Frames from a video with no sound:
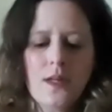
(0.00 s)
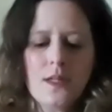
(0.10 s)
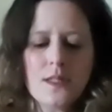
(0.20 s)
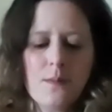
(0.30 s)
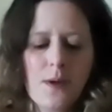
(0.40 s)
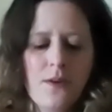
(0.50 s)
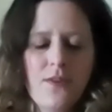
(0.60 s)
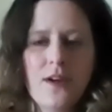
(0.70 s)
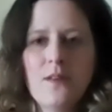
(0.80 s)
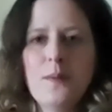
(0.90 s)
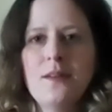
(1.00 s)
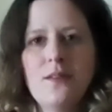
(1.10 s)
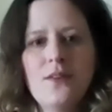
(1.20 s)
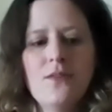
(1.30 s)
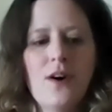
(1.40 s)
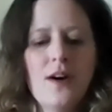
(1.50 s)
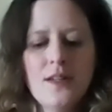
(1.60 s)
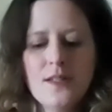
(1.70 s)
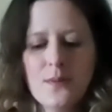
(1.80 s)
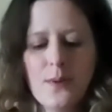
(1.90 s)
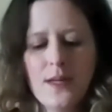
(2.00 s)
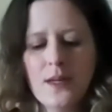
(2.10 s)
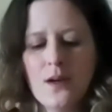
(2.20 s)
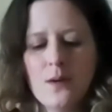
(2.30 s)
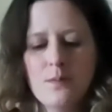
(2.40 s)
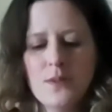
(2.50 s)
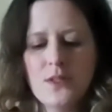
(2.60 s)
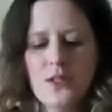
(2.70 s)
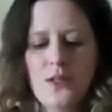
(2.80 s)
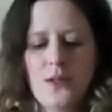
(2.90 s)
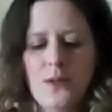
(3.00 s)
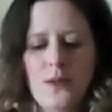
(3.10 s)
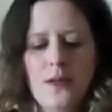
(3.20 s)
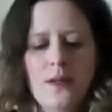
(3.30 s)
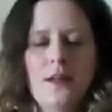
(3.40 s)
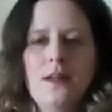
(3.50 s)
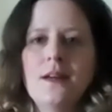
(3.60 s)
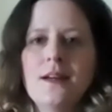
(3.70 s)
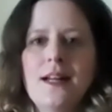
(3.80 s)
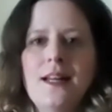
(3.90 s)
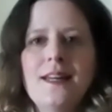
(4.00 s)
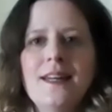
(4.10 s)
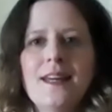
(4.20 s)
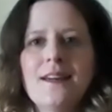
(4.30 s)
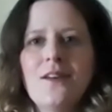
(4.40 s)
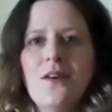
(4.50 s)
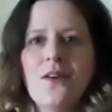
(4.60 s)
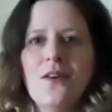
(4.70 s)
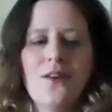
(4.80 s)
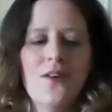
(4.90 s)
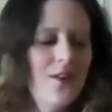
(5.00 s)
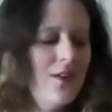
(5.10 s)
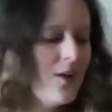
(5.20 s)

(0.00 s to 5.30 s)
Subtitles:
So my first piece of advice when it comes to cleaning our